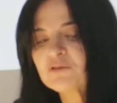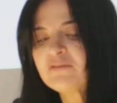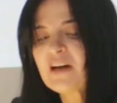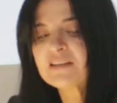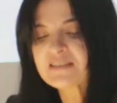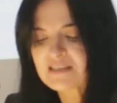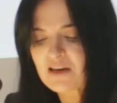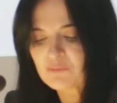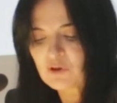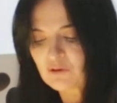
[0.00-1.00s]
to find
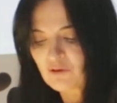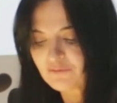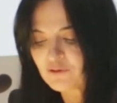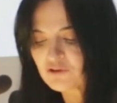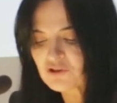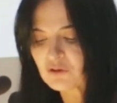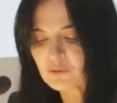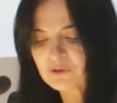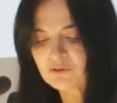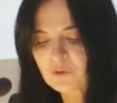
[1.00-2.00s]
some
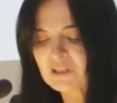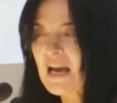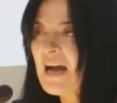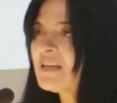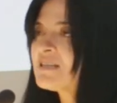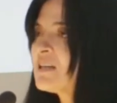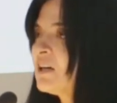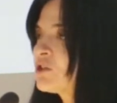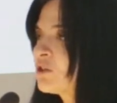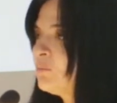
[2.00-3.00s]
confusion between
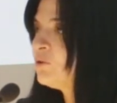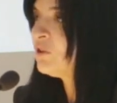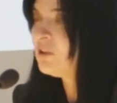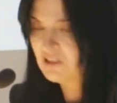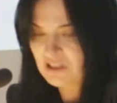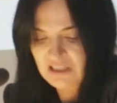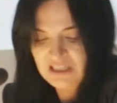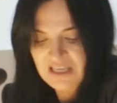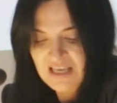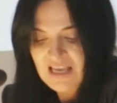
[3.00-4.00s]
ICH community
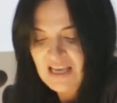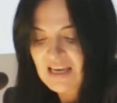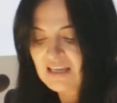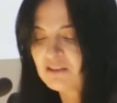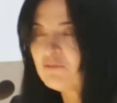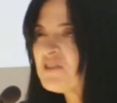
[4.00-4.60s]
and the